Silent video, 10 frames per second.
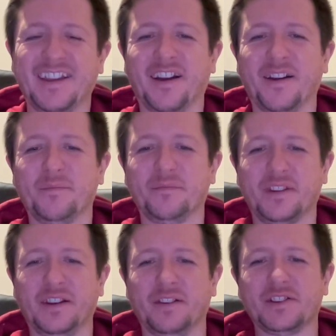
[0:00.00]

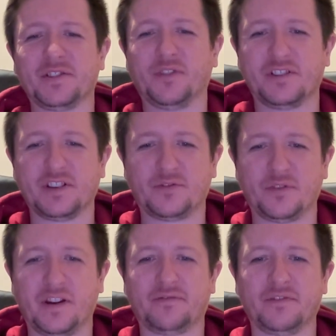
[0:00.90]
Just
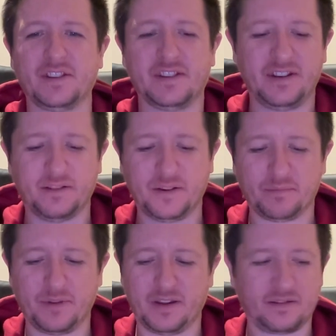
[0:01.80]
for reference,
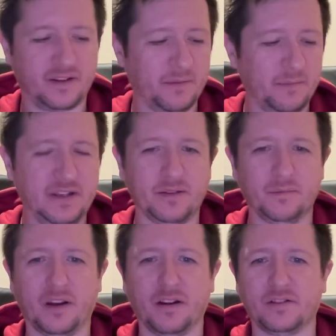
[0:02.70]
a
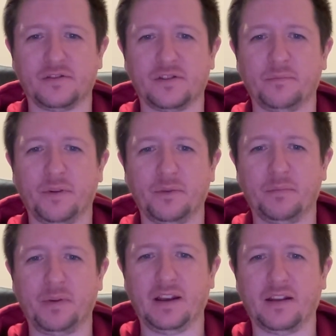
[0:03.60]
medium large trumpet
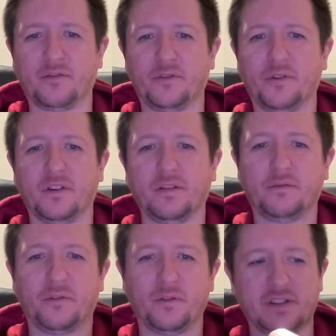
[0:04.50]
would be like
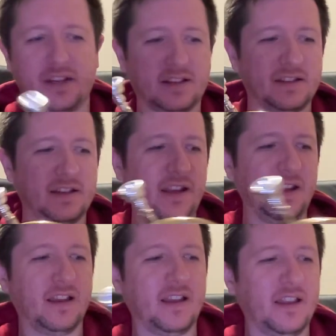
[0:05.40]

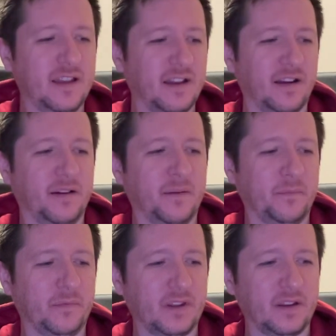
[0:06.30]
460.
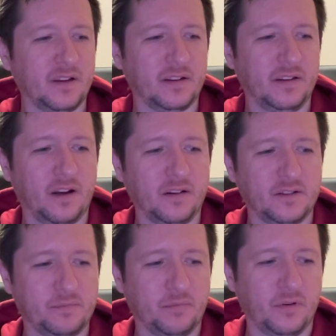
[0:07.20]
A
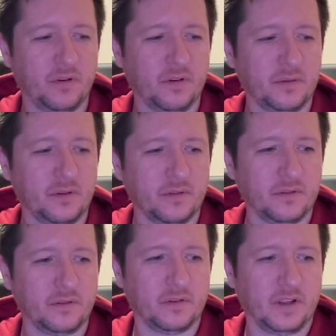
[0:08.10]
large bore
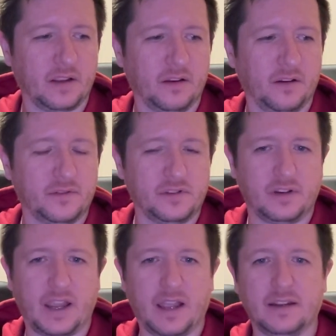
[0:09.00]
or like a lot of
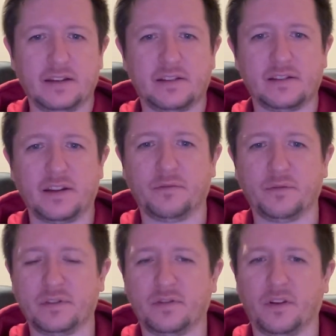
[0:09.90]
Khalett
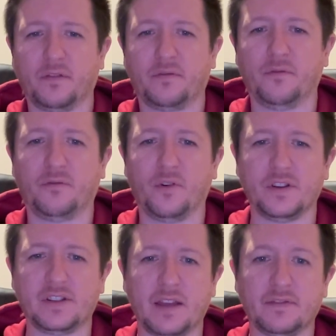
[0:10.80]
stuff was
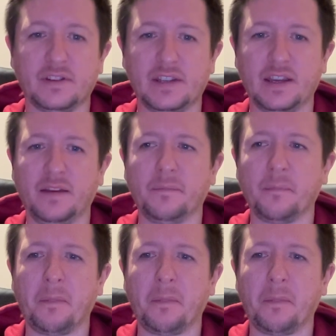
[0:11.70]
470.